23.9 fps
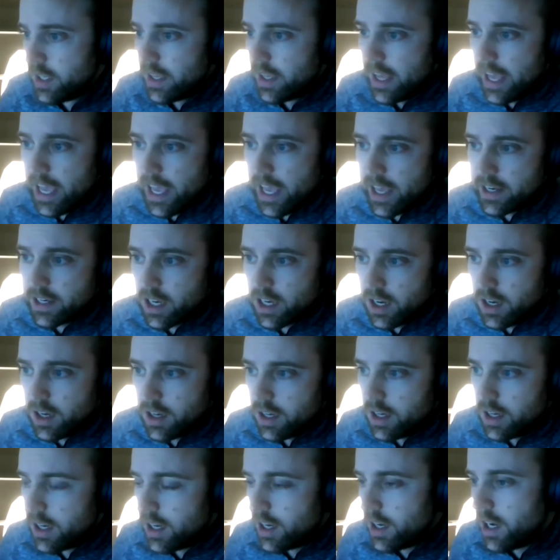and
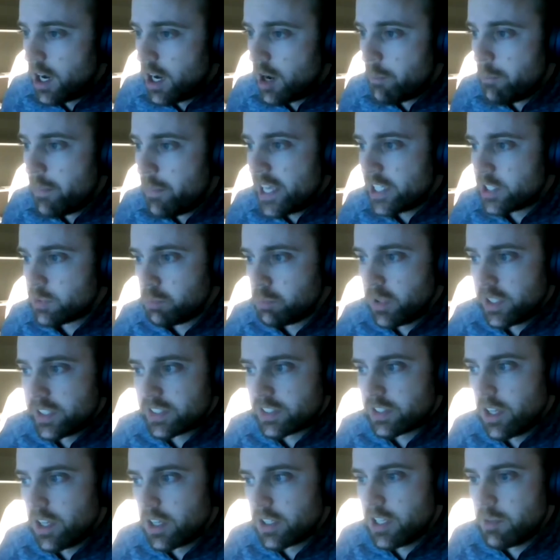on base plus
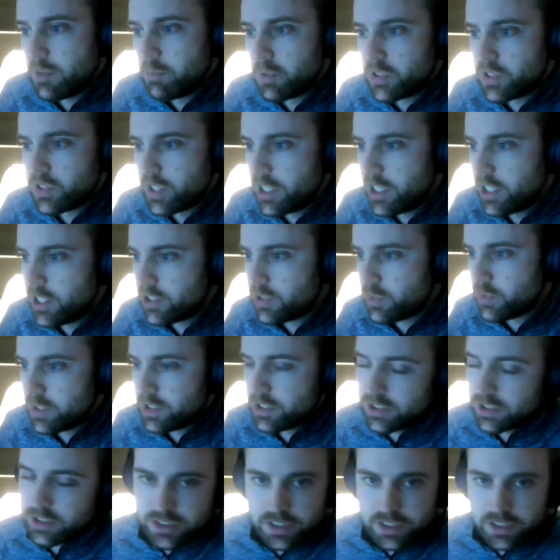slugging percentage, which
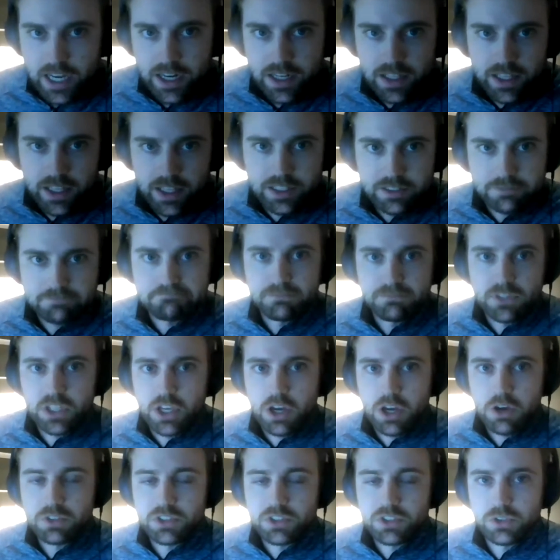is kind of like the
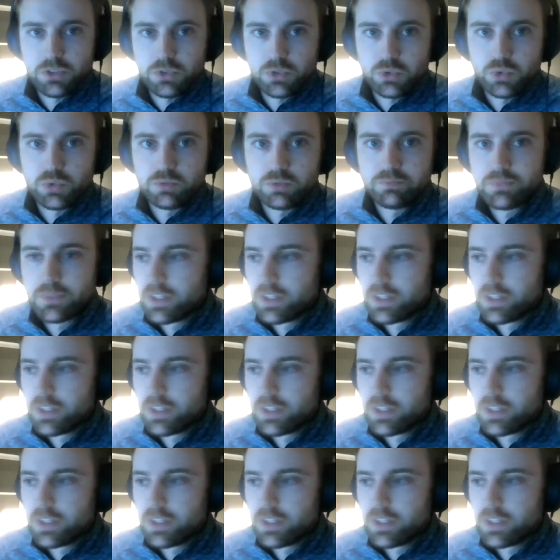go-to